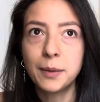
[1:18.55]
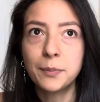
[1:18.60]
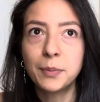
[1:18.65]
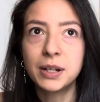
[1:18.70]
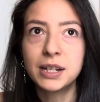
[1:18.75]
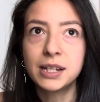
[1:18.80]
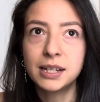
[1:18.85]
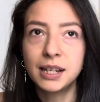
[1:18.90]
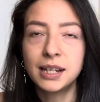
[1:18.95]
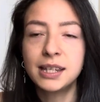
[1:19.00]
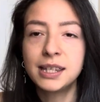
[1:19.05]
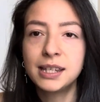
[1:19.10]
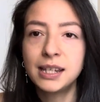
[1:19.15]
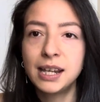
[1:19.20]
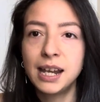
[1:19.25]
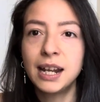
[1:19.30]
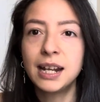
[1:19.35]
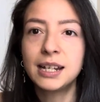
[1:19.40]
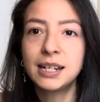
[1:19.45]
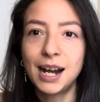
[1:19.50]
But it does
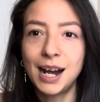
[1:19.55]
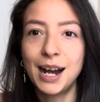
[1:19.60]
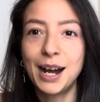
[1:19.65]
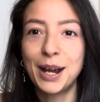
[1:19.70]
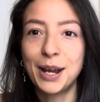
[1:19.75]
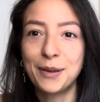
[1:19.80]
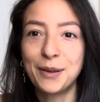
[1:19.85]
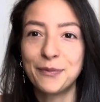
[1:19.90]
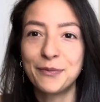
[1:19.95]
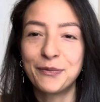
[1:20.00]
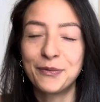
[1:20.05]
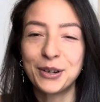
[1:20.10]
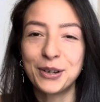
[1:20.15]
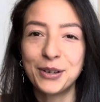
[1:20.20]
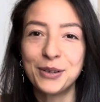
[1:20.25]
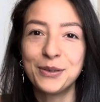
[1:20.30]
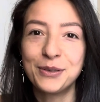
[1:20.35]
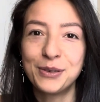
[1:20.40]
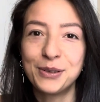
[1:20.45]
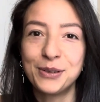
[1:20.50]
take time for
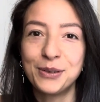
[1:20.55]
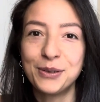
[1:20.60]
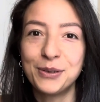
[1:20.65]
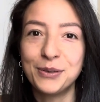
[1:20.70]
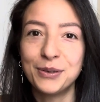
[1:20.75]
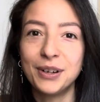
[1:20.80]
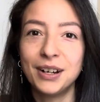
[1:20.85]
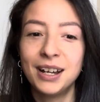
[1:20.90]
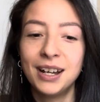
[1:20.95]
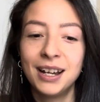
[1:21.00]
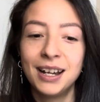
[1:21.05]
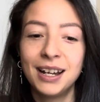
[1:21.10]
you to